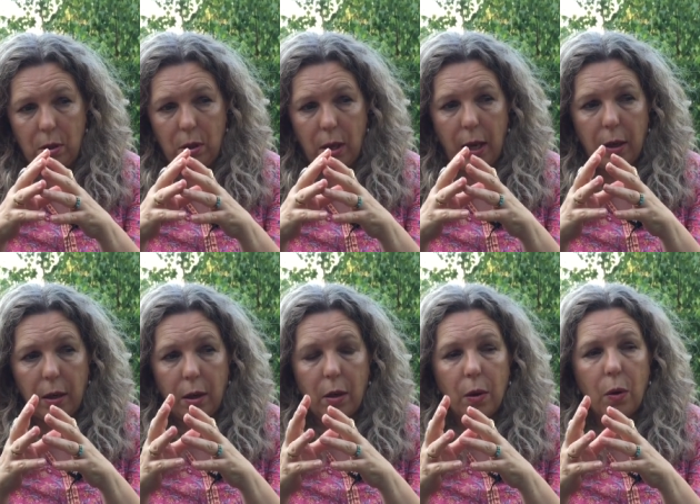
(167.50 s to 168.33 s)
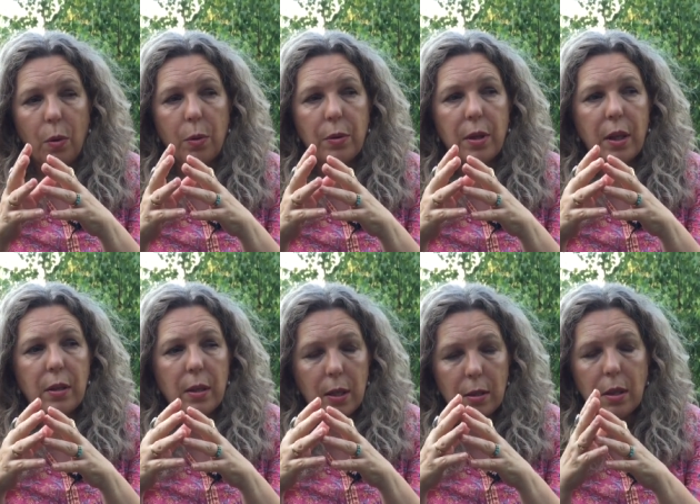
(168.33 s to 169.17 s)
let go, then
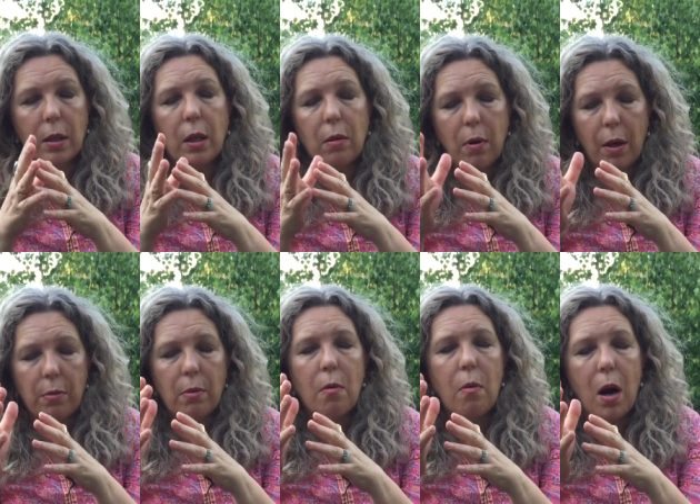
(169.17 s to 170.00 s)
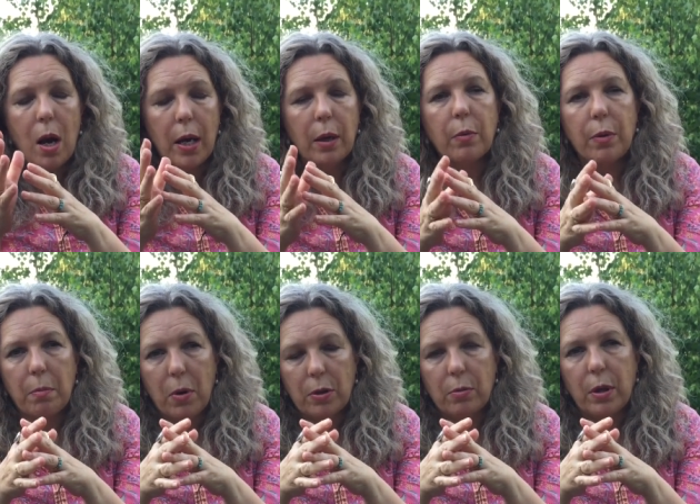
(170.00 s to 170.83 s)
things can go rather awry with
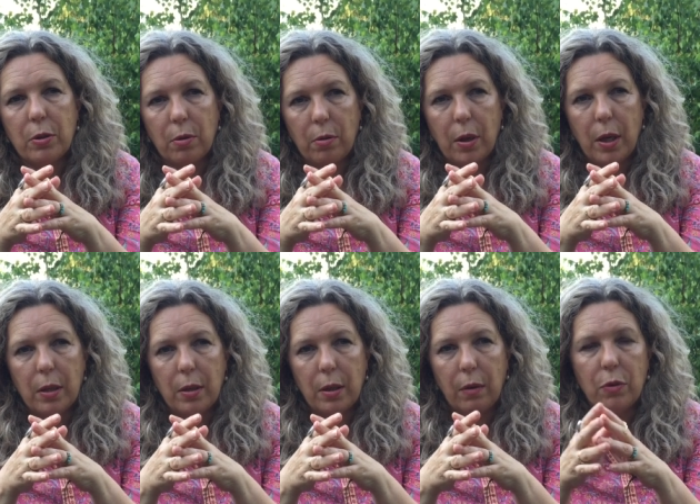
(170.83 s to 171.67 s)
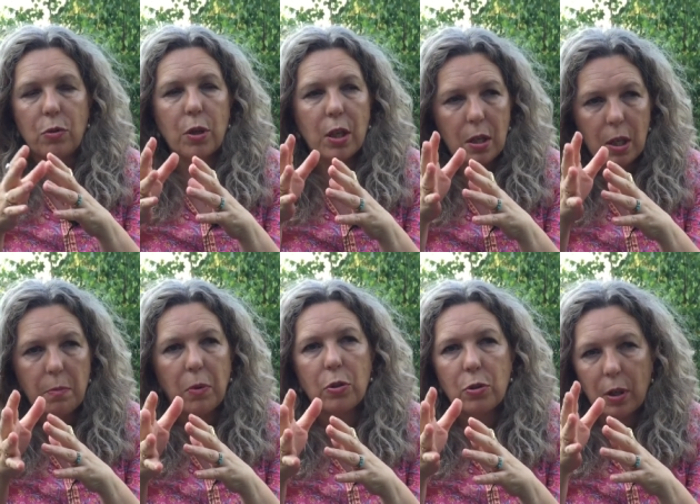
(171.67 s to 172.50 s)
Mars retrograde. If you
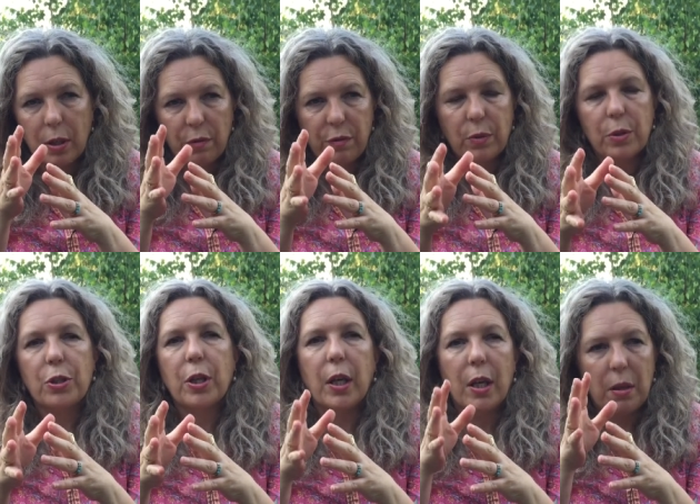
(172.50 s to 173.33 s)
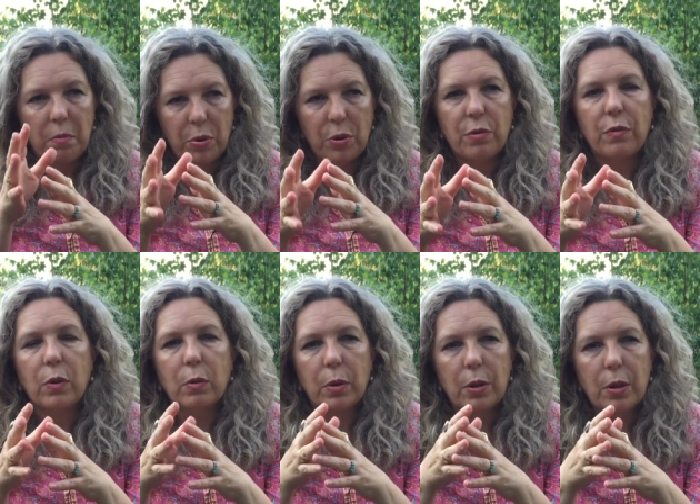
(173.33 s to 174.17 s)
keep on trying to forge ahead and push
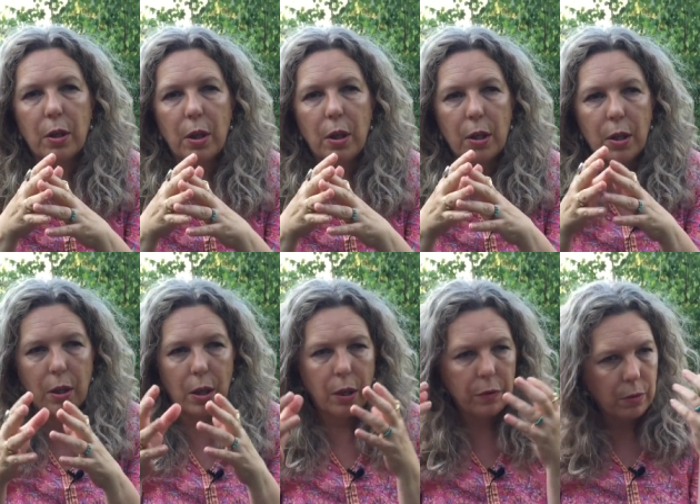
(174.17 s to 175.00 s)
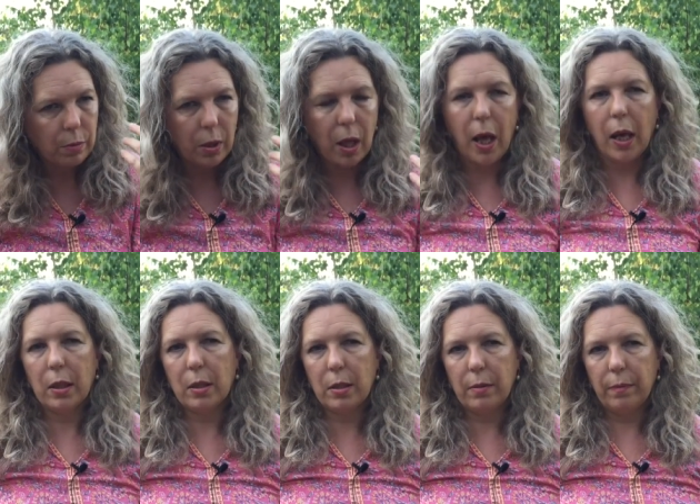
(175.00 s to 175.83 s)
forward, you have to
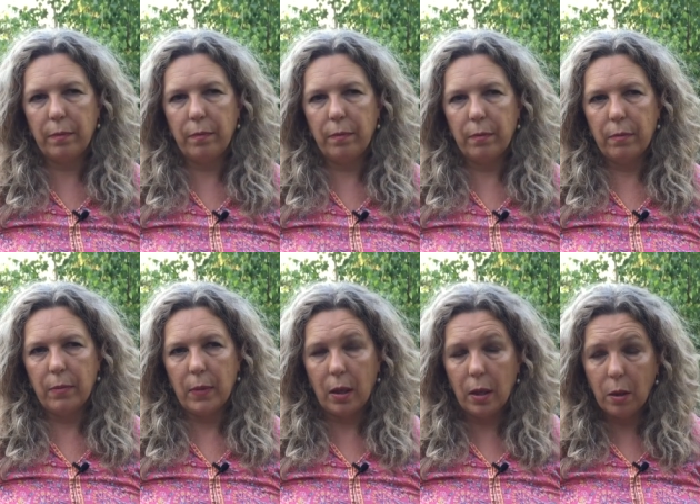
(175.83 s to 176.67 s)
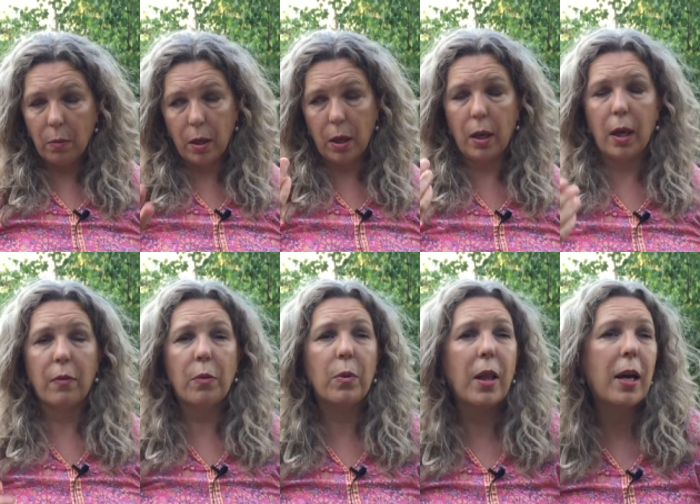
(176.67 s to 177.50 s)
relax. Anyway, have
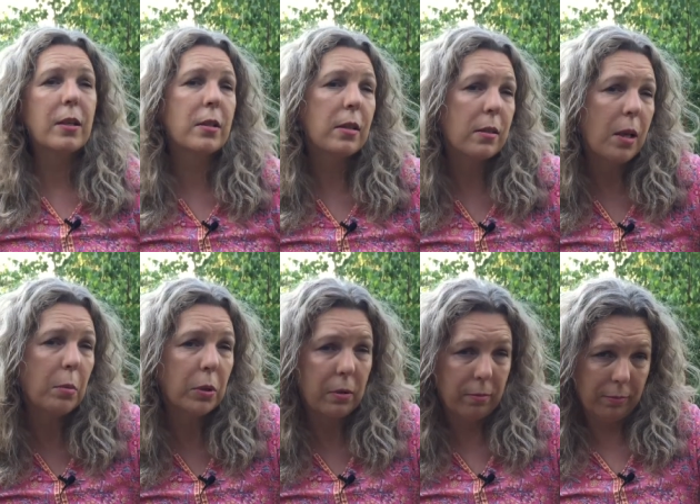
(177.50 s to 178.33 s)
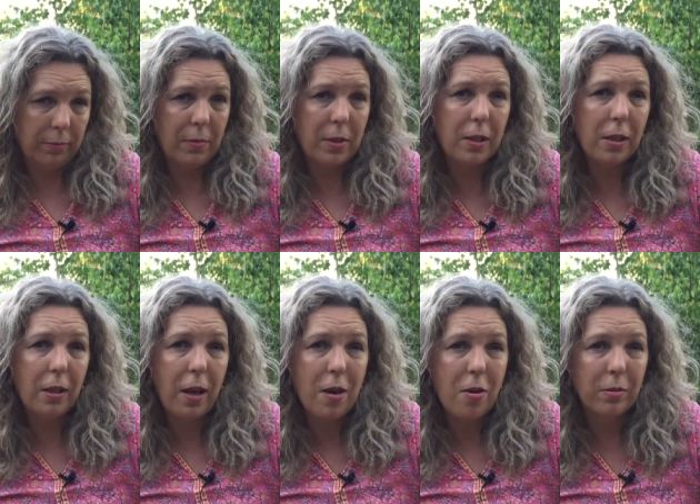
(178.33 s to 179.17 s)
a relaxing summer. See you
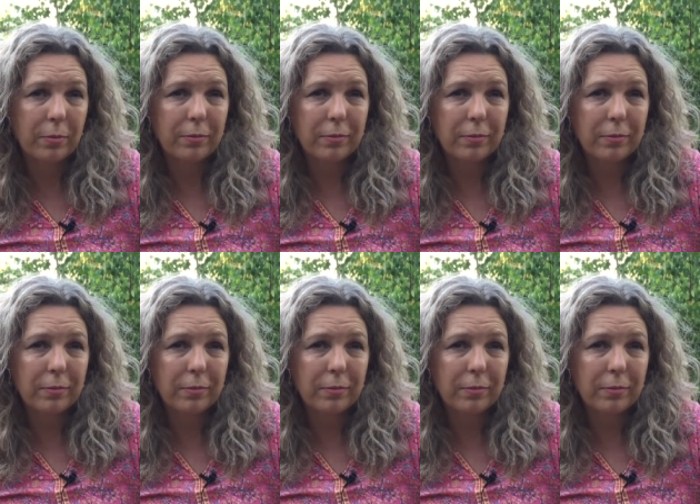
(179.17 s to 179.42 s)
later.